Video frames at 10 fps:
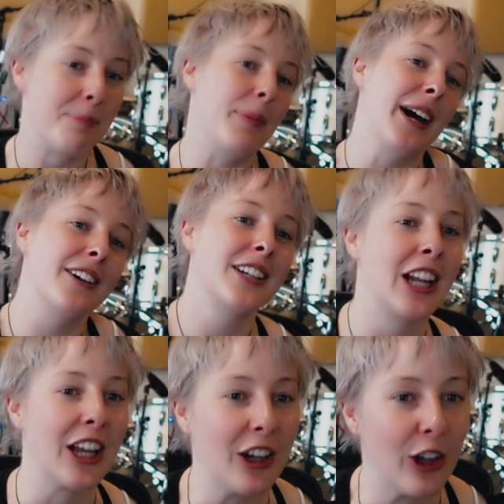but
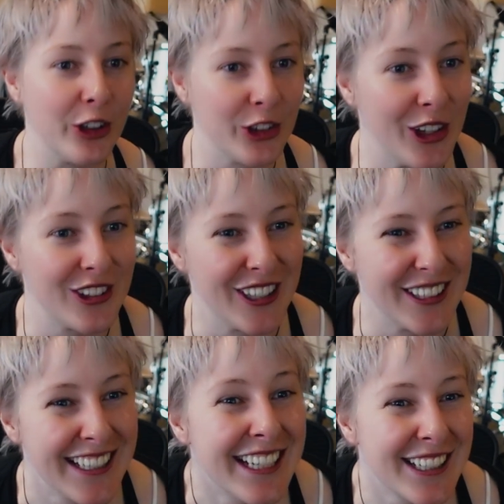you learn a lot, so it's
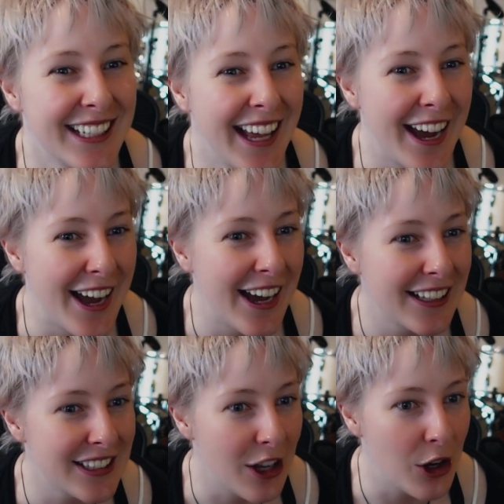good.
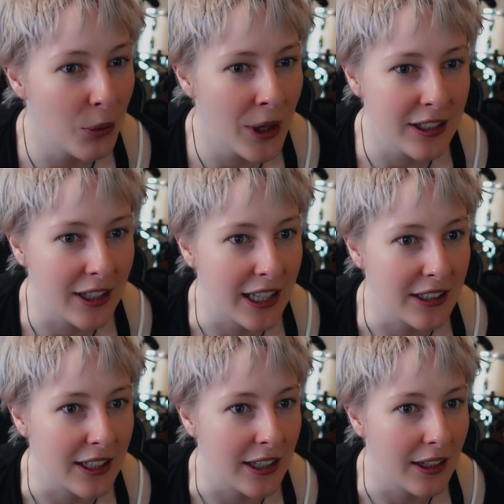So where did I
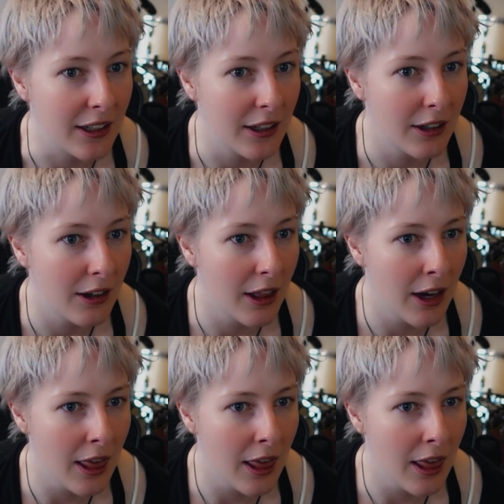get here?